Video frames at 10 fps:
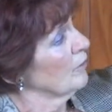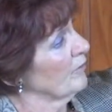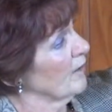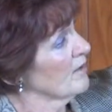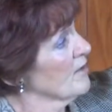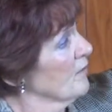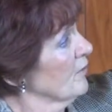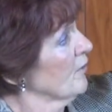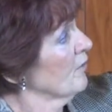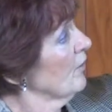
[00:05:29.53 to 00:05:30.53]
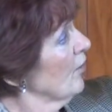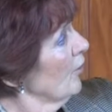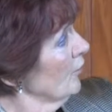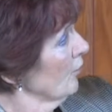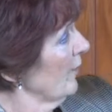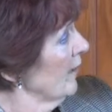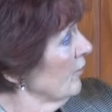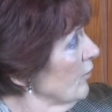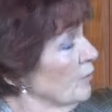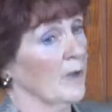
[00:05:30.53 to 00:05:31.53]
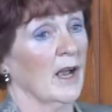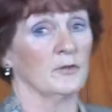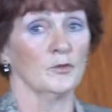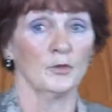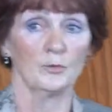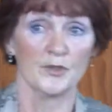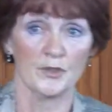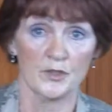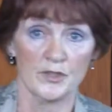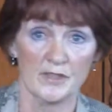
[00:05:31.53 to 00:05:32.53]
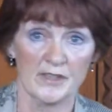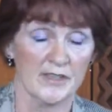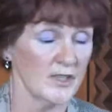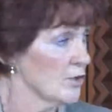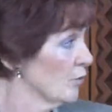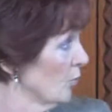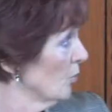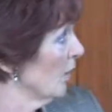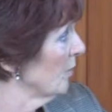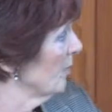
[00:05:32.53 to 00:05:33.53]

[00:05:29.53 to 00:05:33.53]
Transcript: the various different undergraduates. We have our own research skills teaching room where we